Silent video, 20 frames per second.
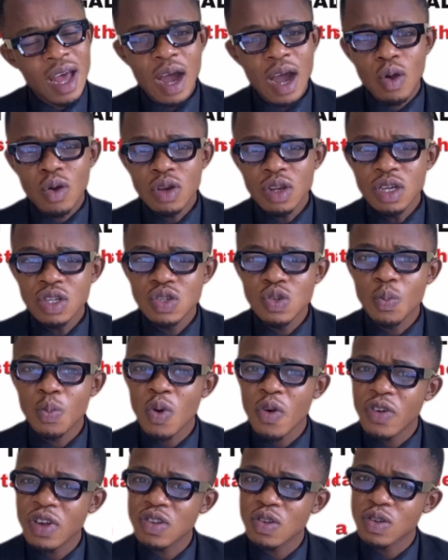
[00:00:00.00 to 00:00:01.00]
according to
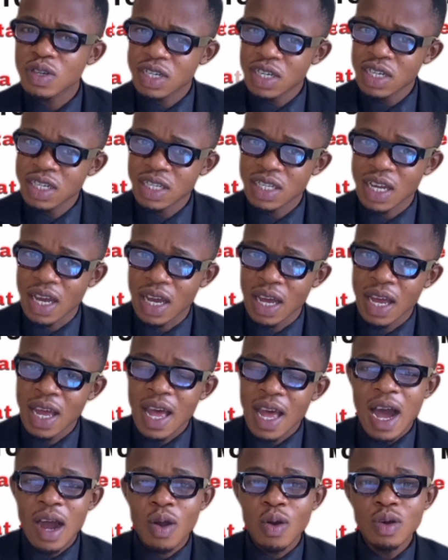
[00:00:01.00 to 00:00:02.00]
Professor Trinte,
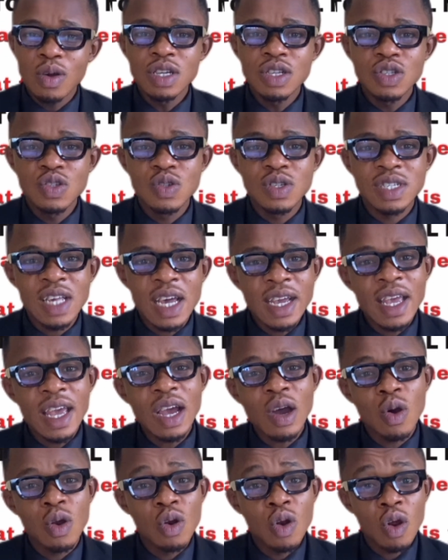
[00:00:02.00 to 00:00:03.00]
according to
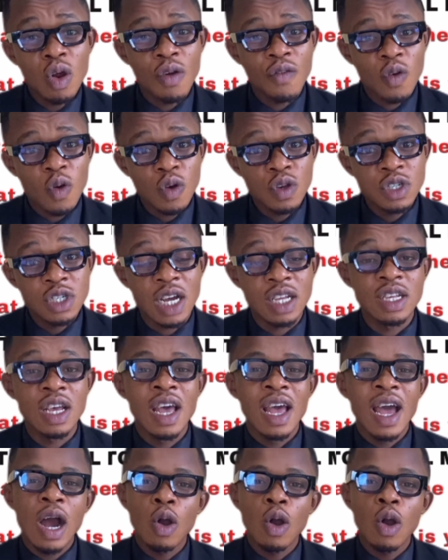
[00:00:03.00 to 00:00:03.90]
Sege on law of contract,